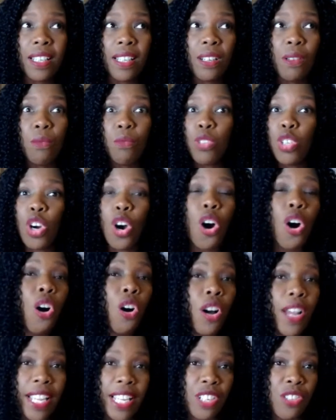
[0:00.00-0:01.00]
your
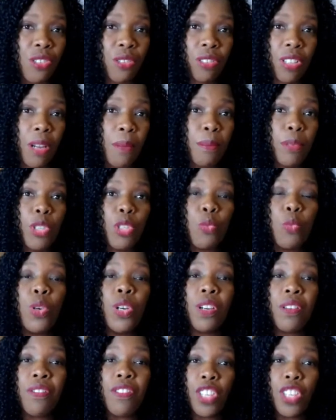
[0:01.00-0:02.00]
angel numbers
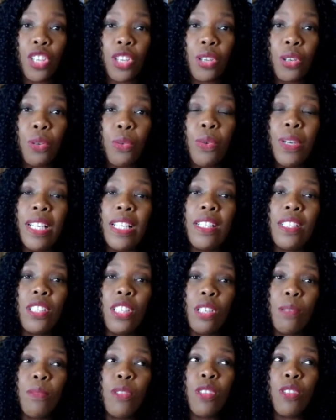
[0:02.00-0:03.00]
work for you in
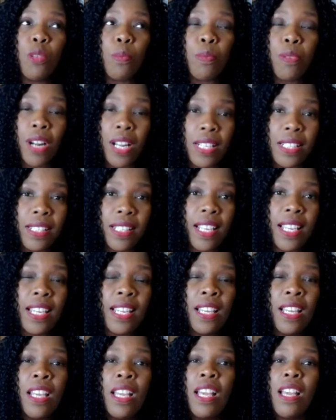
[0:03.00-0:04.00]
terms of the pricing
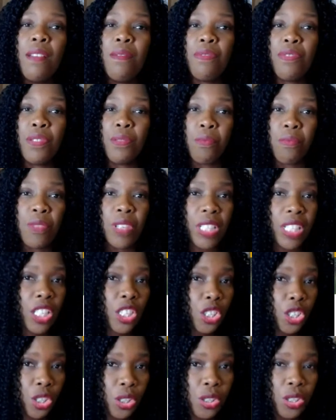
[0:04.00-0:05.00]
and feeling really
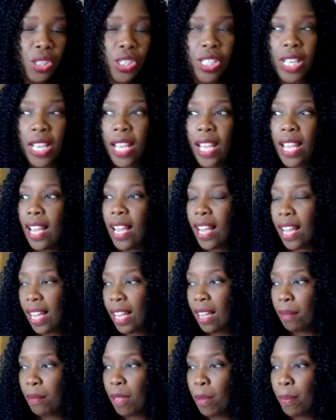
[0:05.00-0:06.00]
good
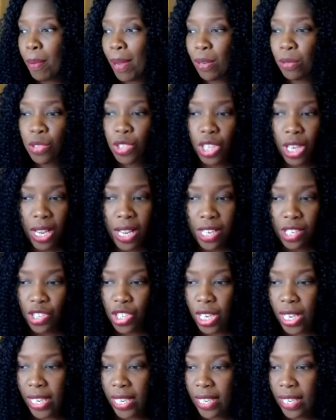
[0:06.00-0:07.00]
about
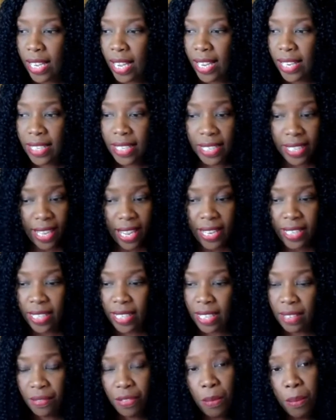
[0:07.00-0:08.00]
charging. And again,
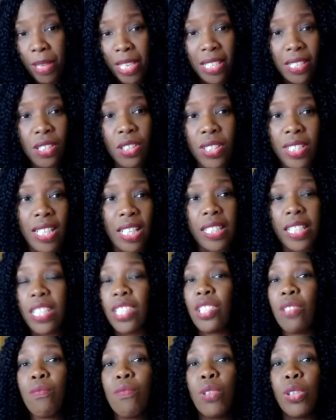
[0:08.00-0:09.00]
for me, it's not selling,
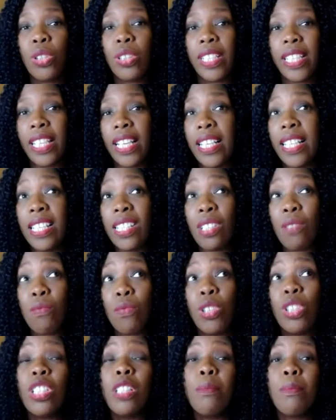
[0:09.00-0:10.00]
it's enrolling. And it's
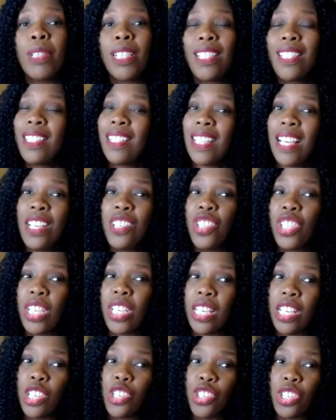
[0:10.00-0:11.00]
enrolling because it's
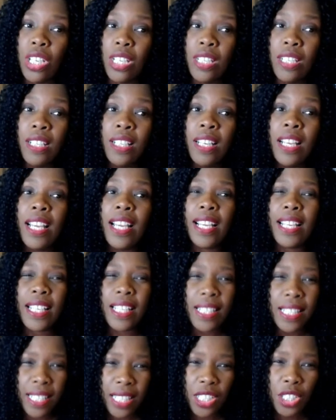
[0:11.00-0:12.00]
education and
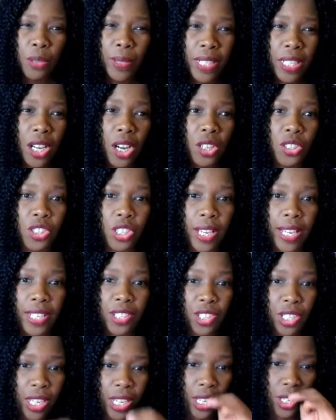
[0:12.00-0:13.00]
continuing on your
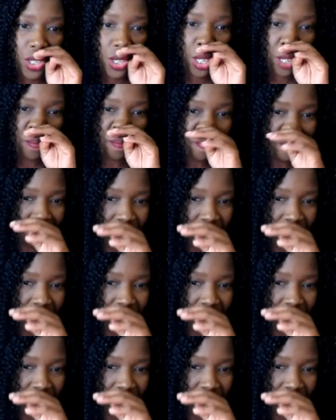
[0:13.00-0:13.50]
education.